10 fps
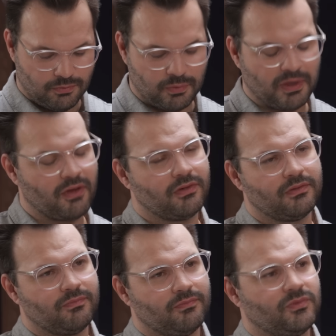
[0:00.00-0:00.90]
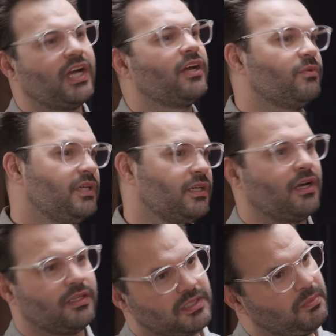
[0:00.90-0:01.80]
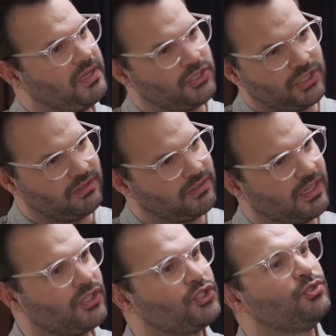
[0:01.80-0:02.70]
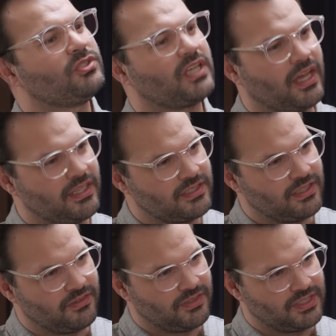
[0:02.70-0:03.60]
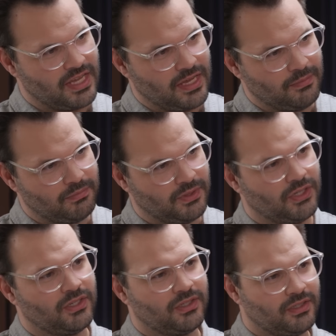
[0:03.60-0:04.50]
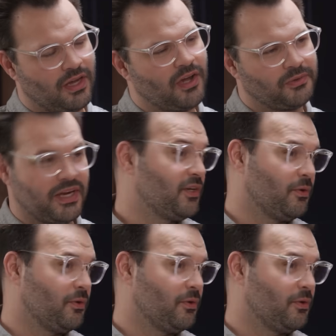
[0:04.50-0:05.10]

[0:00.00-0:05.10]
What about diarrhea, constipation? Kind of two sides of the same not great